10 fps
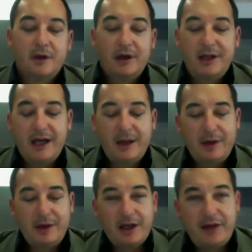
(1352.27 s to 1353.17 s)
Yeah,
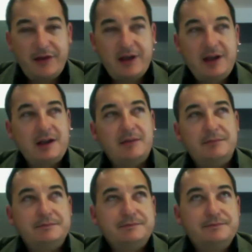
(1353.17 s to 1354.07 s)
well, I think
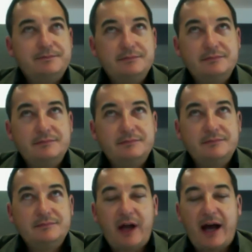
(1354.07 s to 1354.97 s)

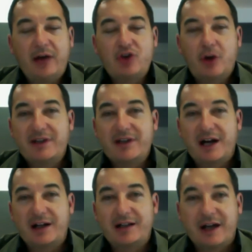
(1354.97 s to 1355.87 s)
our job as
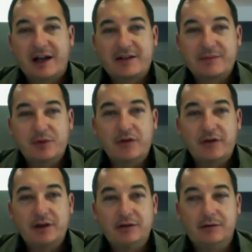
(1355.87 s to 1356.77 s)
architects,
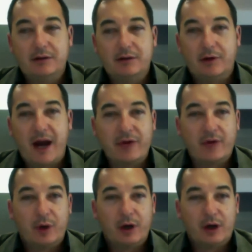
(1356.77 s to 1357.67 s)
moving around
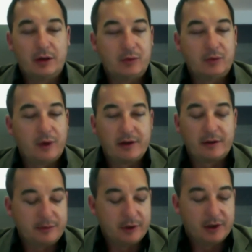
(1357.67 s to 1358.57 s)
the world, whether
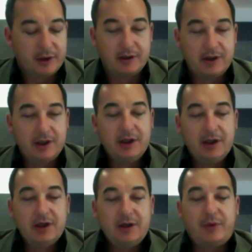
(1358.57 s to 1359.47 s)
we're doing a
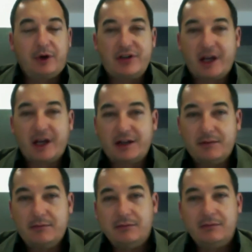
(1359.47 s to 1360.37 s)
project
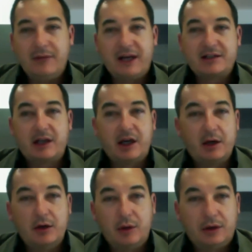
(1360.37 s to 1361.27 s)
in
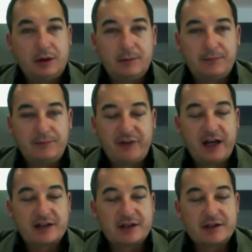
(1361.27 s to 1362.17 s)
Mexico or
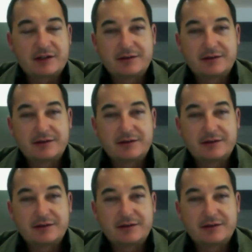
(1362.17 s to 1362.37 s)
Texas,